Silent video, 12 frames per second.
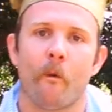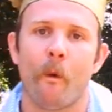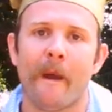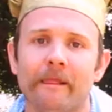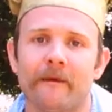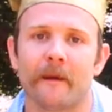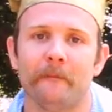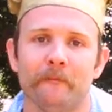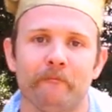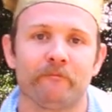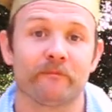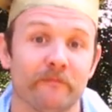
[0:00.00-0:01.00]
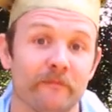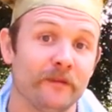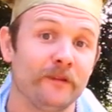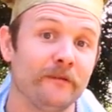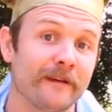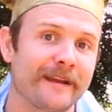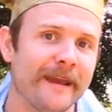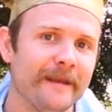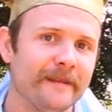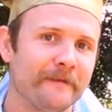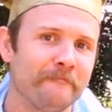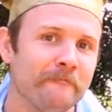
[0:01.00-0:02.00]
Welcome to the
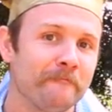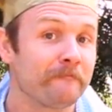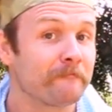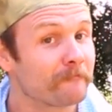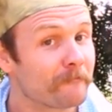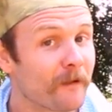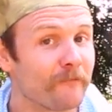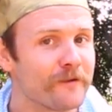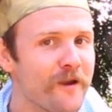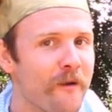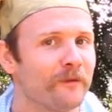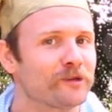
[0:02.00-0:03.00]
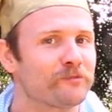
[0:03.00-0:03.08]
kingdom of Nyama